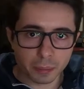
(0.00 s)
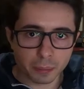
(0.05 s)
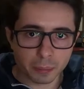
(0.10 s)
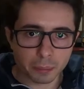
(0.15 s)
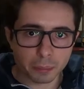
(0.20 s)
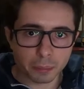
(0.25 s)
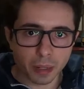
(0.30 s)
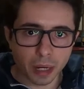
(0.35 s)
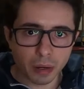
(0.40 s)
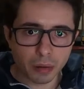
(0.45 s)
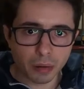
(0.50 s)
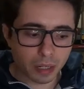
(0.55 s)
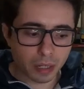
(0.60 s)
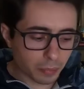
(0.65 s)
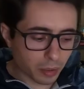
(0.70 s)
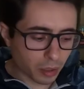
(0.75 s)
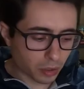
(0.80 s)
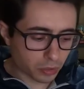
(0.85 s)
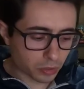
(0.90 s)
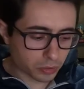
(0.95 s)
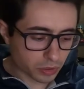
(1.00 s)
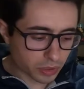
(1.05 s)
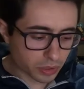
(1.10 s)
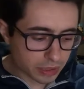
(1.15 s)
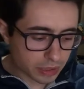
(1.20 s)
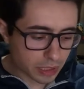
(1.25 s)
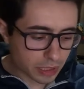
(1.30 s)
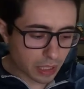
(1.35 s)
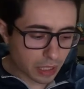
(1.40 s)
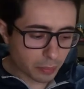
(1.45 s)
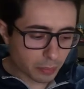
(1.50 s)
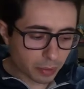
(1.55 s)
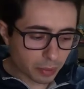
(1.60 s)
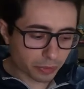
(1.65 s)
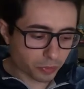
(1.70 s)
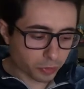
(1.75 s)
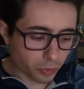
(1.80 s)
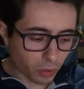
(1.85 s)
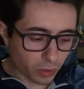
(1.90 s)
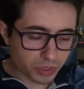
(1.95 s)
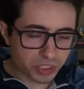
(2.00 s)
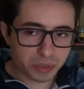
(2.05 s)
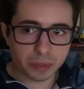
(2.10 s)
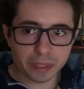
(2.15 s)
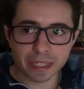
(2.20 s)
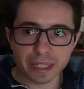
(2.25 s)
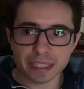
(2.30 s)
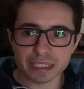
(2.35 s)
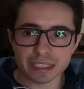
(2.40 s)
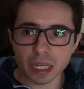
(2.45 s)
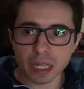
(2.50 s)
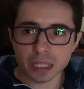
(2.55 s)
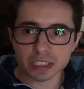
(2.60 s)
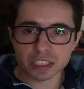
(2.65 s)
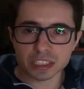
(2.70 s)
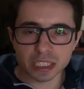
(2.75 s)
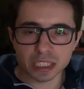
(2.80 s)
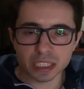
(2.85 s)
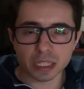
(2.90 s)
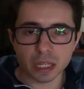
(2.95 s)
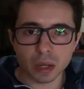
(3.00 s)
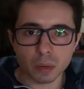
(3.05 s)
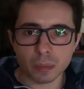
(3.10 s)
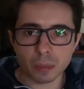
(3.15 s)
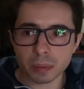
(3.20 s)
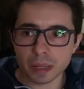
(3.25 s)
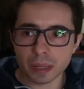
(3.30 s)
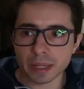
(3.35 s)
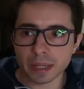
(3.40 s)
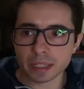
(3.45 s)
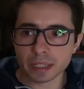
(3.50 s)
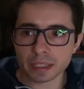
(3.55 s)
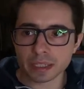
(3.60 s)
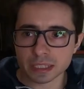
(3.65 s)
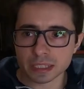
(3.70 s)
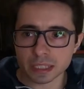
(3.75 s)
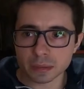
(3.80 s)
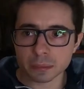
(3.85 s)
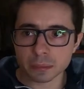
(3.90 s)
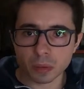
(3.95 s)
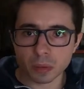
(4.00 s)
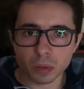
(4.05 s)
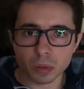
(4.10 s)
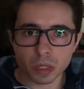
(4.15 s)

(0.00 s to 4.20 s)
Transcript: bulk modulus, but for a string is just our plain simple